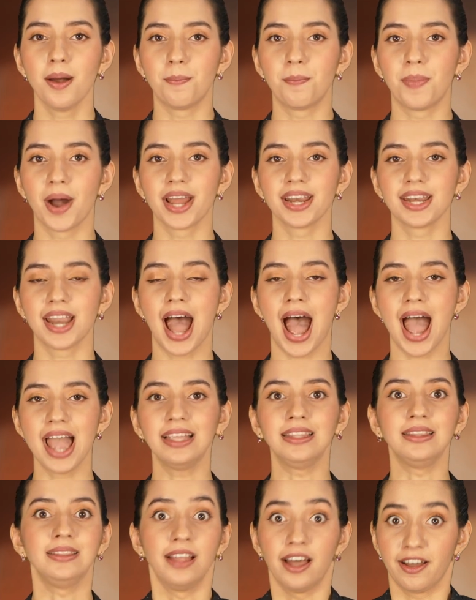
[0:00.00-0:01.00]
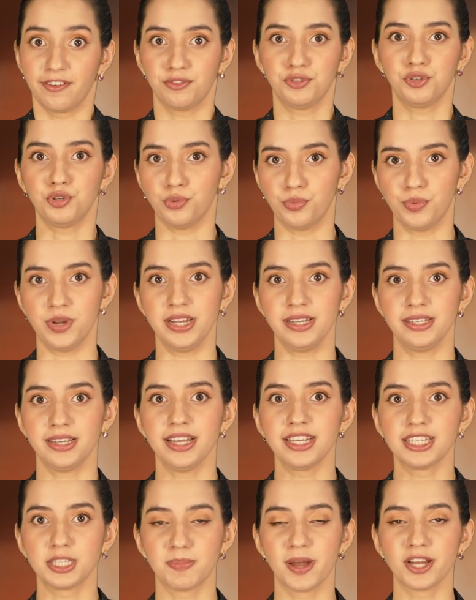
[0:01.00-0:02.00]
But I love to read,
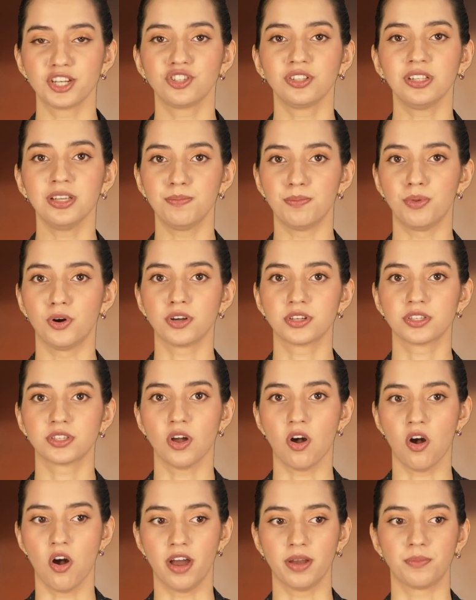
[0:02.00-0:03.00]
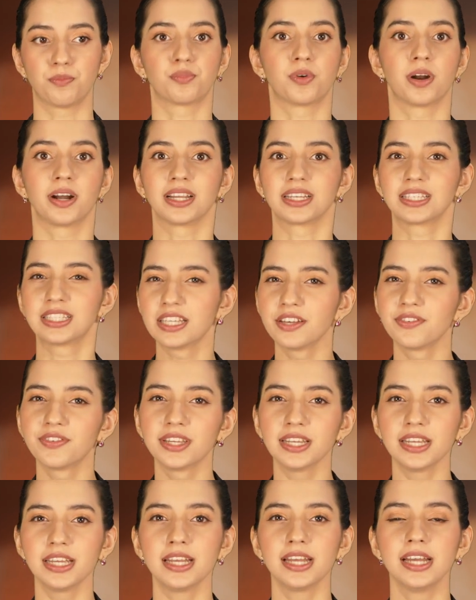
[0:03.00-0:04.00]
especially books on
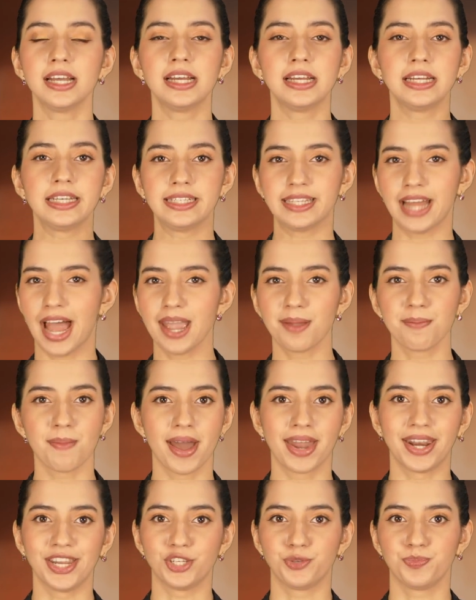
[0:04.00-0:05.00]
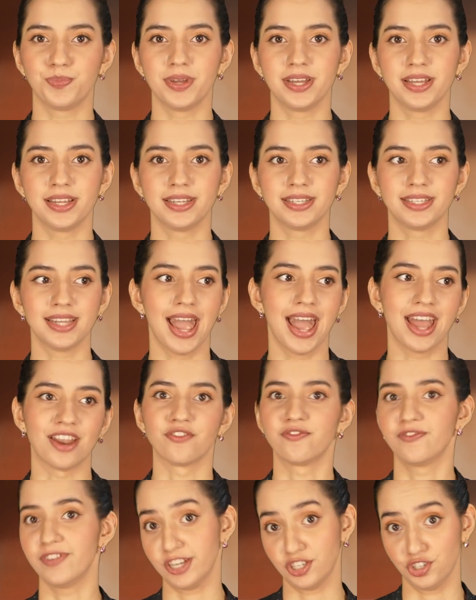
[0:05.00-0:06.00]
productivity, time management, and
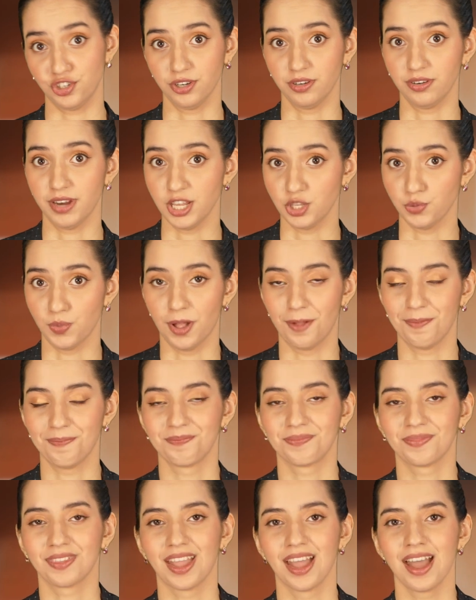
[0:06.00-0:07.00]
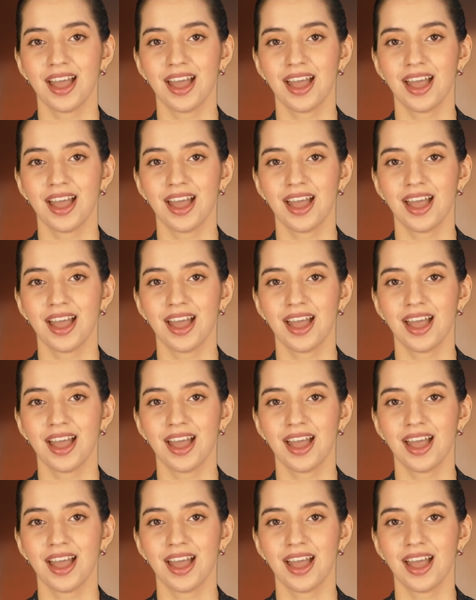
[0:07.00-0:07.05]
fiction as well.